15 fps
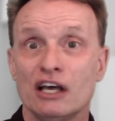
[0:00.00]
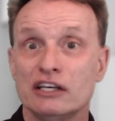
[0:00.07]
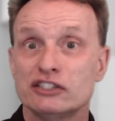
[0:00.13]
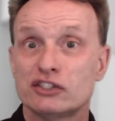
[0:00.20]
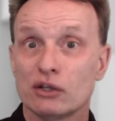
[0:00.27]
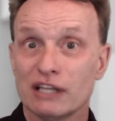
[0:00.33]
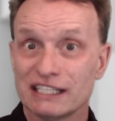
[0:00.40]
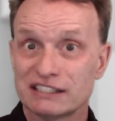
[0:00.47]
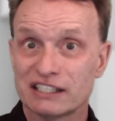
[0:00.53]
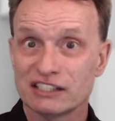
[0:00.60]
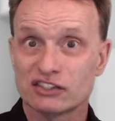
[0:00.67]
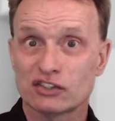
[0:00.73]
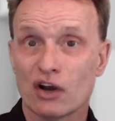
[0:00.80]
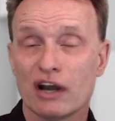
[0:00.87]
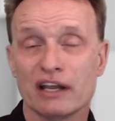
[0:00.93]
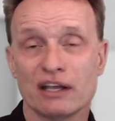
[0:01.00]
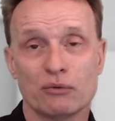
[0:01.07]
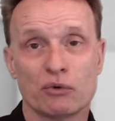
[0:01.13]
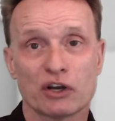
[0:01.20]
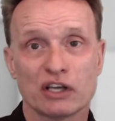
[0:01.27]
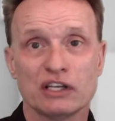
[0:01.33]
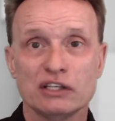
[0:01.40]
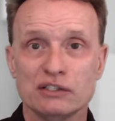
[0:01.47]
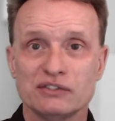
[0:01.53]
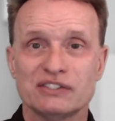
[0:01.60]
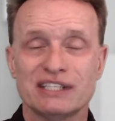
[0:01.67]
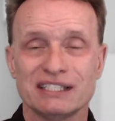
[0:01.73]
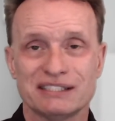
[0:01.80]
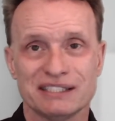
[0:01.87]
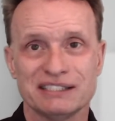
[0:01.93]
So let's get started. We're going to use
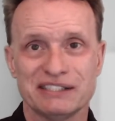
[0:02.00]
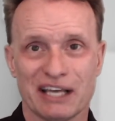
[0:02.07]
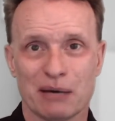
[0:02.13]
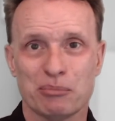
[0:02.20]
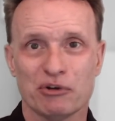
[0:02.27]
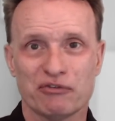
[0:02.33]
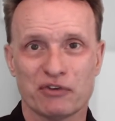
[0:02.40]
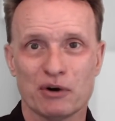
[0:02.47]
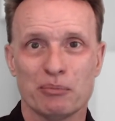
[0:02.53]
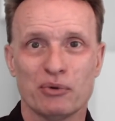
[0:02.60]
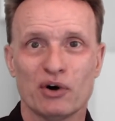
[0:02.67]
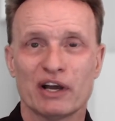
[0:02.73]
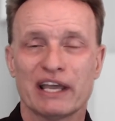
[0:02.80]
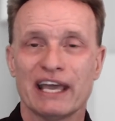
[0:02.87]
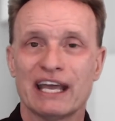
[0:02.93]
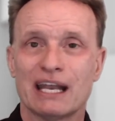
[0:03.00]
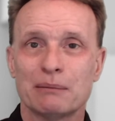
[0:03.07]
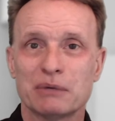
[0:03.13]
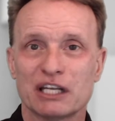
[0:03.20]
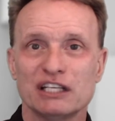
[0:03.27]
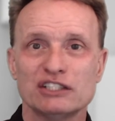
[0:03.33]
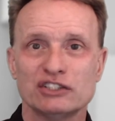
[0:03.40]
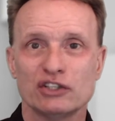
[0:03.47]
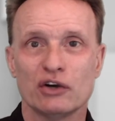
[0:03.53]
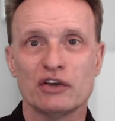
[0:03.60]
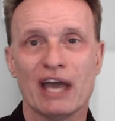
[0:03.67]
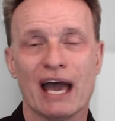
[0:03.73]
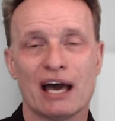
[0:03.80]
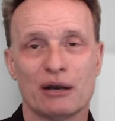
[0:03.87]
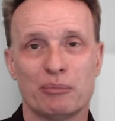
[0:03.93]
this example for a book, and I'm going to show
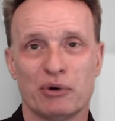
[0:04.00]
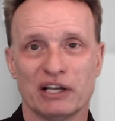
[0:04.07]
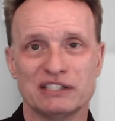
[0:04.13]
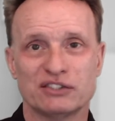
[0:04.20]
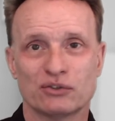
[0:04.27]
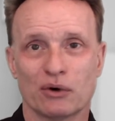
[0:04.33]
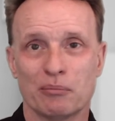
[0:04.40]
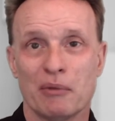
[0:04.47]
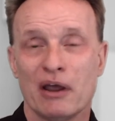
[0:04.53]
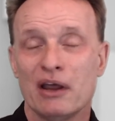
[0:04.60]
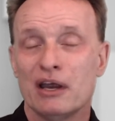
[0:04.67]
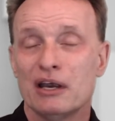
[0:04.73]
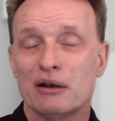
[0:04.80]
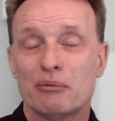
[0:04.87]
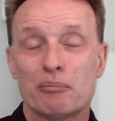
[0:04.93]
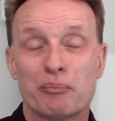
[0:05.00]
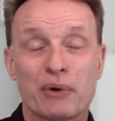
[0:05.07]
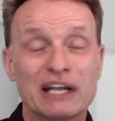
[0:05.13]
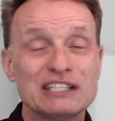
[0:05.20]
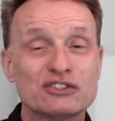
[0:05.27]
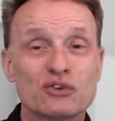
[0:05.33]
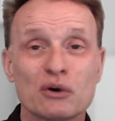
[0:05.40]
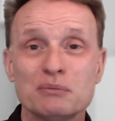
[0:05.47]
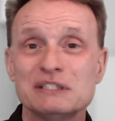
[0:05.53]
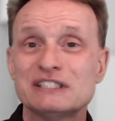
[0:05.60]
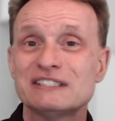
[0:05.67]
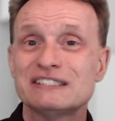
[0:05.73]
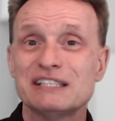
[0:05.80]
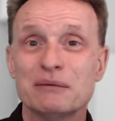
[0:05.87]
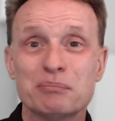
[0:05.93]
you how to brainstorm. Brainstorm
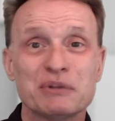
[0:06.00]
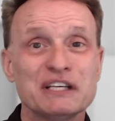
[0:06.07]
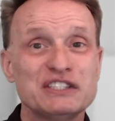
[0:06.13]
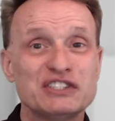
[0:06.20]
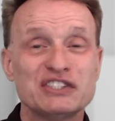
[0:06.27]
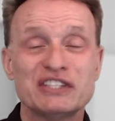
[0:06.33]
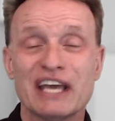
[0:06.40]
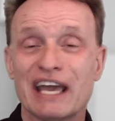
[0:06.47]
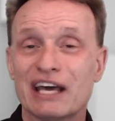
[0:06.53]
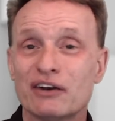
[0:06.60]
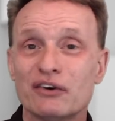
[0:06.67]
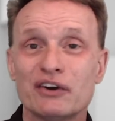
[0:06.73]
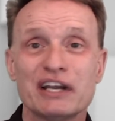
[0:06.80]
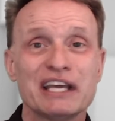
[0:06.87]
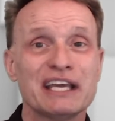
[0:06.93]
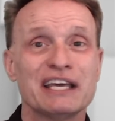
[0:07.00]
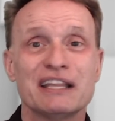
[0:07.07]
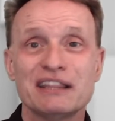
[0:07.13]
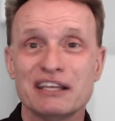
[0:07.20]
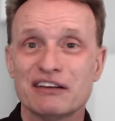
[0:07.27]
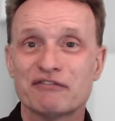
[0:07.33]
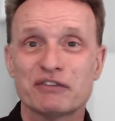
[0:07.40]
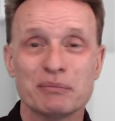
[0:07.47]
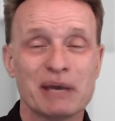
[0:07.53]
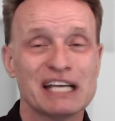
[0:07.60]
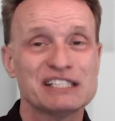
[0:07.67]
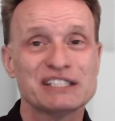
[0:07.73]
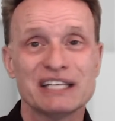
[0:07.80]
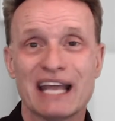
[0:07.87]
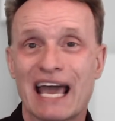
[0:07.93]
is simply just entering in the
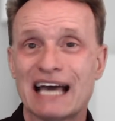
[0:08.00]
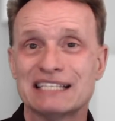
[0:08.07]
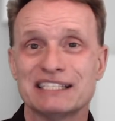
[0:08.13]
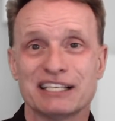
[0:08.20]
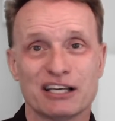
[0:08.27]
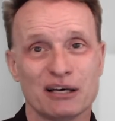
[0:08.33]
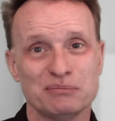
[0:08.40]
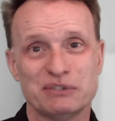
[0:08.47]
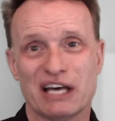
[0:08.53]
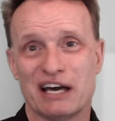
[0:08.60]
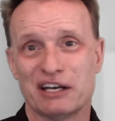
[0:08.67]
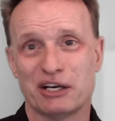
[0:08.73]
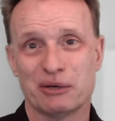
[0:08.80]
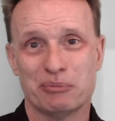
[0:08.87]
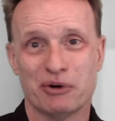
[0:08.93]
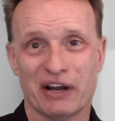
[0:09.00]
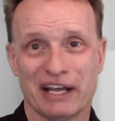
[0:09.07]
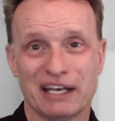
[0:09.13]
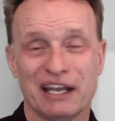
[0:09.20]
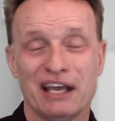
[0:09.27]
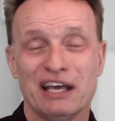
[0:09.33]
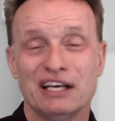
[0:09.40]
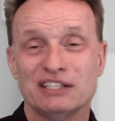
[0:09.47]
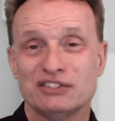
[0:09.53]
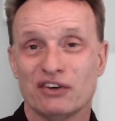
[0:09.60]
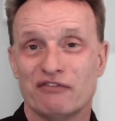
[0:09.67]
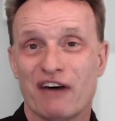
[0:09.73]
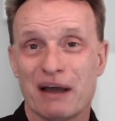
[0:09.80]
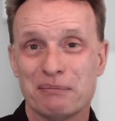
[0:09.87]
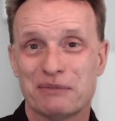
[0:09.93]
information as it comes out of your brain. So
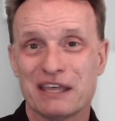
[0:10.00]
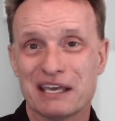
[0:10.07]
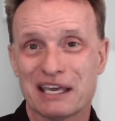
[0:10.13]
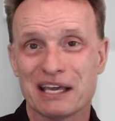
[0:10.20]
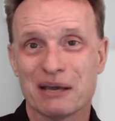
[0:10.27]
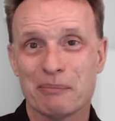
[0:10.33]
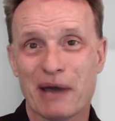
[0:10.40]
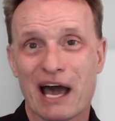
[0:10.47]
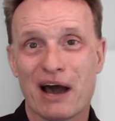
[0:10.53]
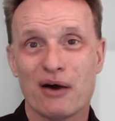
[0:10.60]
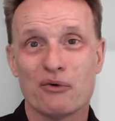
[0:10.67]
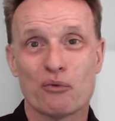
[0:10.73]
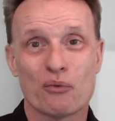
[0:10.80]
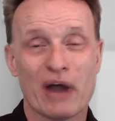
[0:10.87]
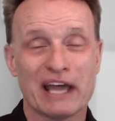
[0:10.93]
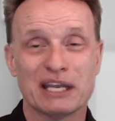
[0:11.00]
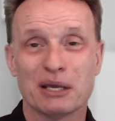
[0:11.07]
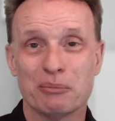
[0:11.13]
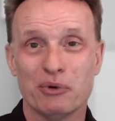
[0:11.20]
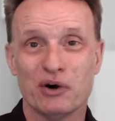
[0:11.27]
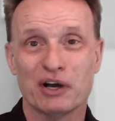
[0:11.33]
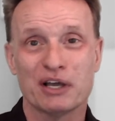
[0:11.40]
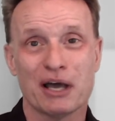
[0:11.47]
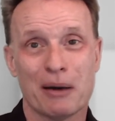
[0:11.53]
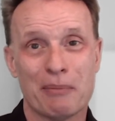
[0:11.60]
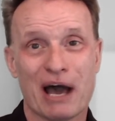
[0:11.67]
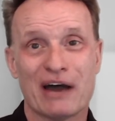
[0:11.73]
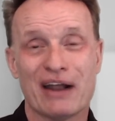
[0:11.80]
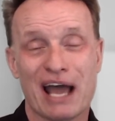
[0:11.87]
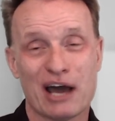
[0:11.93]
if I'm thinking about writing a book
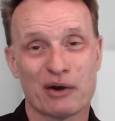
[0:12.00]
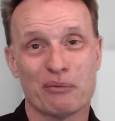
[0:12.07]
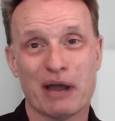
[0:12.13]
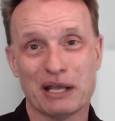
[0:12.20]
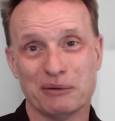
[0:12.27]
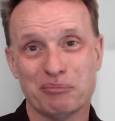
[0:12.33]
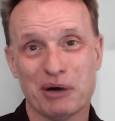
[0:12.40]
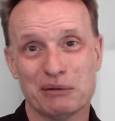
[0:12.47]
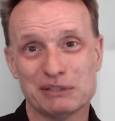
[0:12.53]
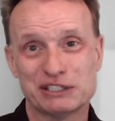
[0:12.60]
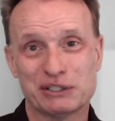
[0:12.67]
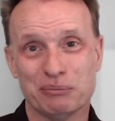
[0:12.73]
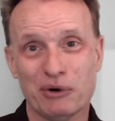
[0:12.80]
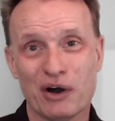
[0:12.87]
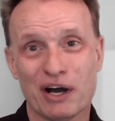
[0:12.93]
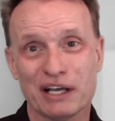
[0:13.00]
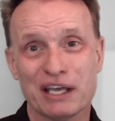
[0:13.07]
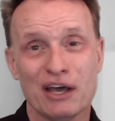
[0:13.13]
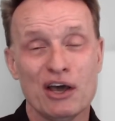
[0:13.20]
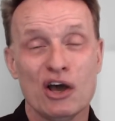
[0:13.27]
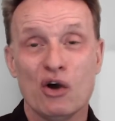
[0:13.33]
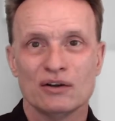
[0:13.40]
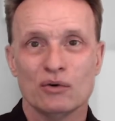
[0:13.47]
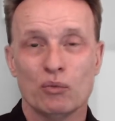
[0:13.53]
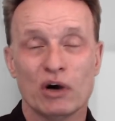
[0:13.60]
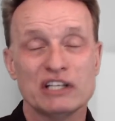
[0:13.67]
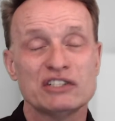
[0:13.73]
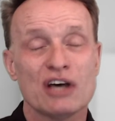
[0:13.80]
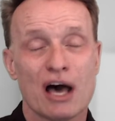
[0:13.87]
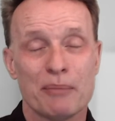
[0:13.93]
about how to write and publish a book,
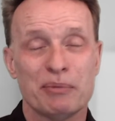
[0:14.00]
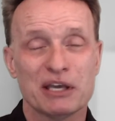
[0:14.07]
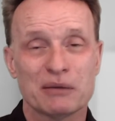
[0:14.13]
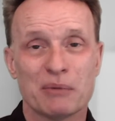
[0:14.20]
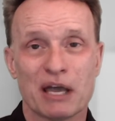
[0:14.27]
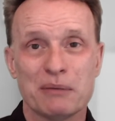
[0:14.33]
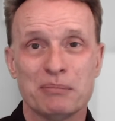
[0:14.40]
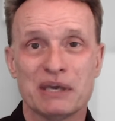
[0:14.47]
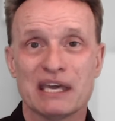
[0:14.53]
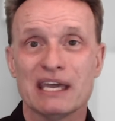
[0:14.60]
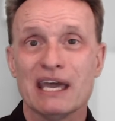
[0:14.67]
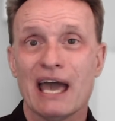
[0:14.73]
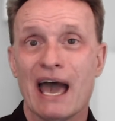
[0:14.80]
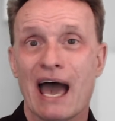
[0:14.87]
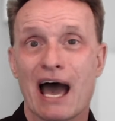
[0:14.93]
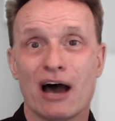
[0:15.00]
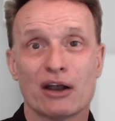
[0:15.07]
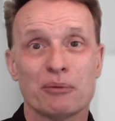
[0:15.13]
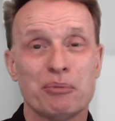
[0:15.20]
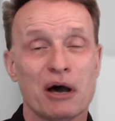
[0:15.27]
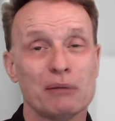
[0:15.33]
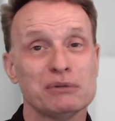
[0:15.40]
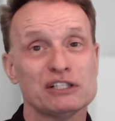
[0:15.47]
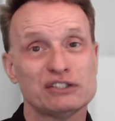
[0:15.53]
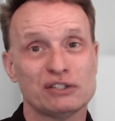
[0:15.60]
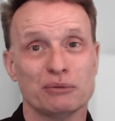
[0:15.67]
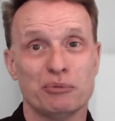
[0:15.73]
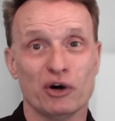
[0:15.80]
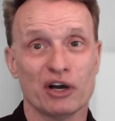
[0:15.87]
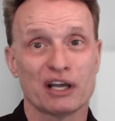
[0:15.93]
one topic might be how to publish
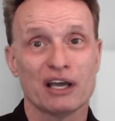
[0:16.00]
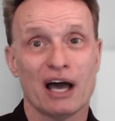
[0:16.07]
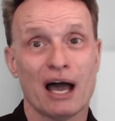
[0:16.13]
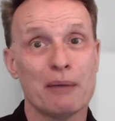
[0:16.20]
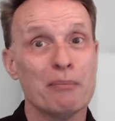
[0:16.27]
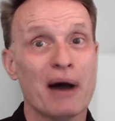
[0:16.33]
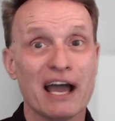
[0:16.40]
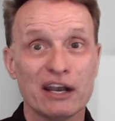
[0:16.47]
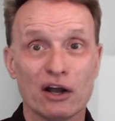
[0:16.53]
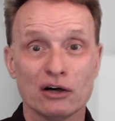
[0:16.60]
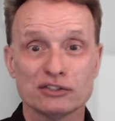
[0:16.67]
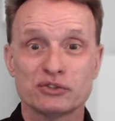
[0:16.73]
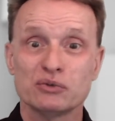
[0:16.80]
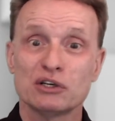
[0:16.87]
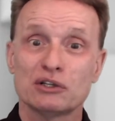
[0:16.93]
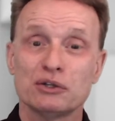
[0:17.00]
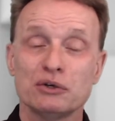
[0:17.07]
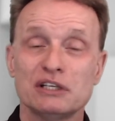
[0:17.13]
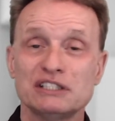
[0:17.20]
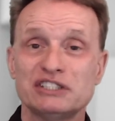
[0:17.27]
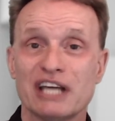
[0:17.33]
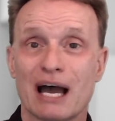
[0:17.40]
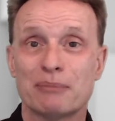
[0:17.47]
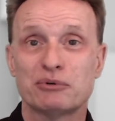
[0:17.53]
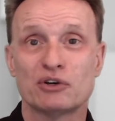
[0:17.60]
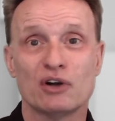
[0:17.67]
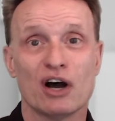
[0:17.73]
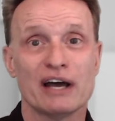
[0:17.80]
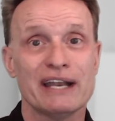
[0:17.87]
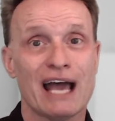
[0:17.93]
the book. I might also include a
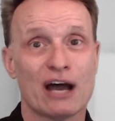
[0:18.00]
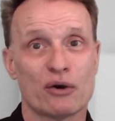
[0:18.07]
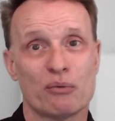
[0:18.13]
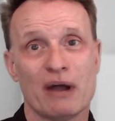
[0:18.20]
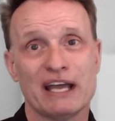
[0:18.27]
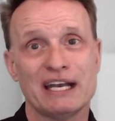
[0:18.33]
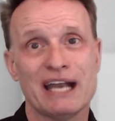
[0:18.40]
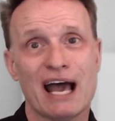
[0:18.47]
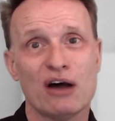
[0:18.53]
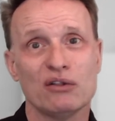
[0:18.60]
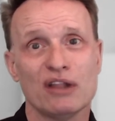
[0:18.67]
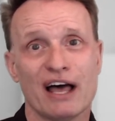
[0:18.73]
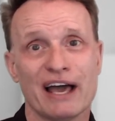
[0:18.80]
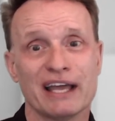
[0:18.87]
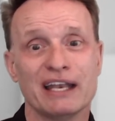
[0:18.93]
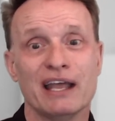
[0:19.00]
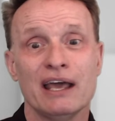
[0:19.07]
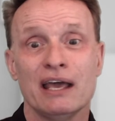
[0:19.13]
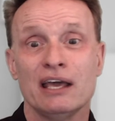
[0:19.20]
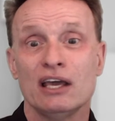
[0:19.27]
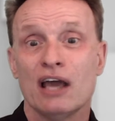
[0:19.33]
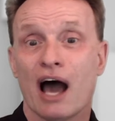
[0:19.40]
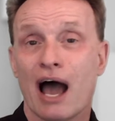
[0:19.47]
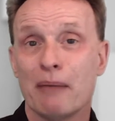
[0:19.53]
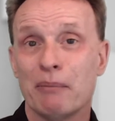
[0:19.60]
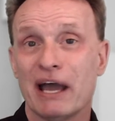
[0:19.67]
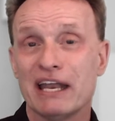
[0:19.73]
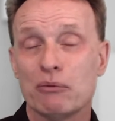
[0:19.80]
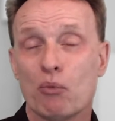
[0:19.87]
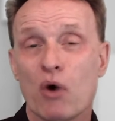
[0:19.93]
chapter on how to write an outline. I
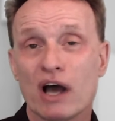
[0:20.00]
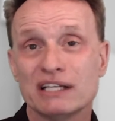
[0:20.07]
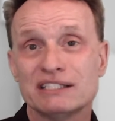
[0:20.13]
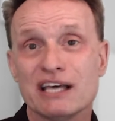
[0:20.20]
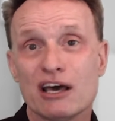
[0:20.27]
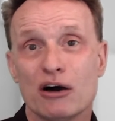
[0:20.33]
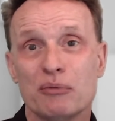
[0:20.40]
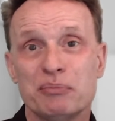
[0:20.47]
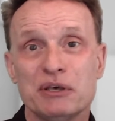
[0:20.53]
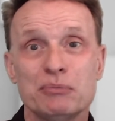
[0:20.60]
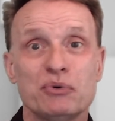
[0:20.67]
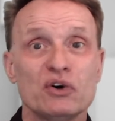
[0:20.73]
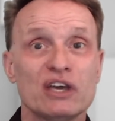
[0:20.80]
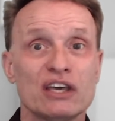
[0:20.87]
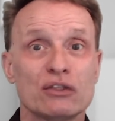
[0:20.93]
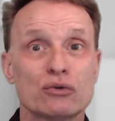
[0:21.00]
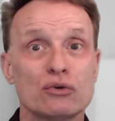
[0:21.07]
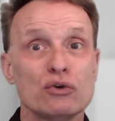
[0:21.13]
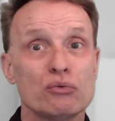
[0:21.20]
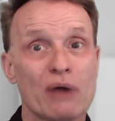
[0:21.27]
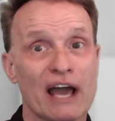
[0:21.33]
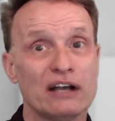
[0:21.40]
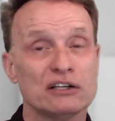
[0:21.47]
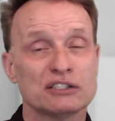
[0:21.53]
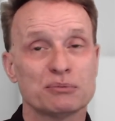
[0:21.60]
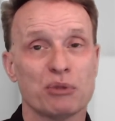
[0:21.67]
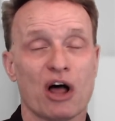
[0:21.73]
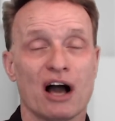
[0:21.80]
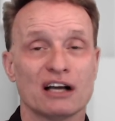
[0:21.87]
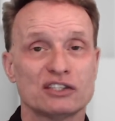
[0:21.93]
might want to help people get through writer's
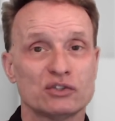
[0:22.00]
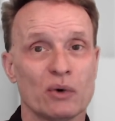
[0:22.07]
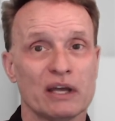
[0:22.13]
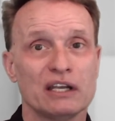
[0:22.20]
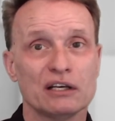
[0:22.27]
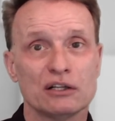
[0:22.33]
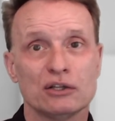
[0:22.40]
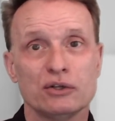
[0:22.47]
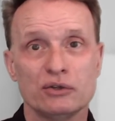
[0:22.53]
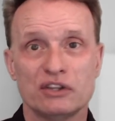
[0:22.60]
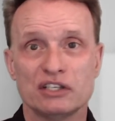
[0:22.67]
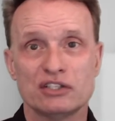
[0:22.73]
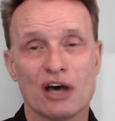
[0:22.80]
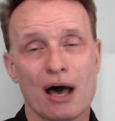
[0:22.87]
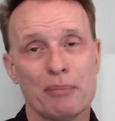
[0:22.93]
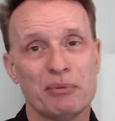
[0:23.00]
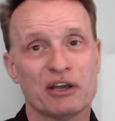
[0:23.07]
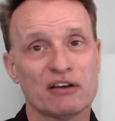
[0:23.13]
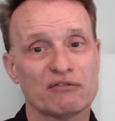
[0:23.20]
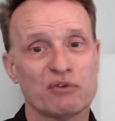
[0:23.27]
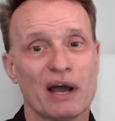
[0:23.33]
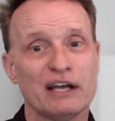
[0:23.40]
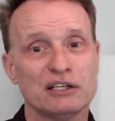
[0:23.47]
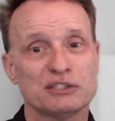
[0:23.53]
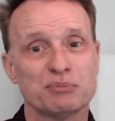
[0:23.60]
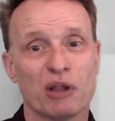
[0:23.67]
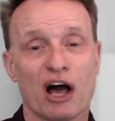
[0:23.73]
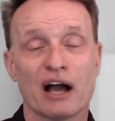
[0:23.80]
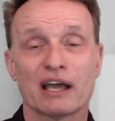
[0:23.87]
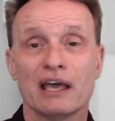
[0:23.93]
block, so I'd include the topic of writer's
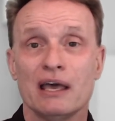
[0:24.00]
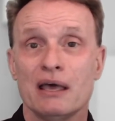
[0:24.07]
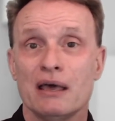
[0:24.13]
block.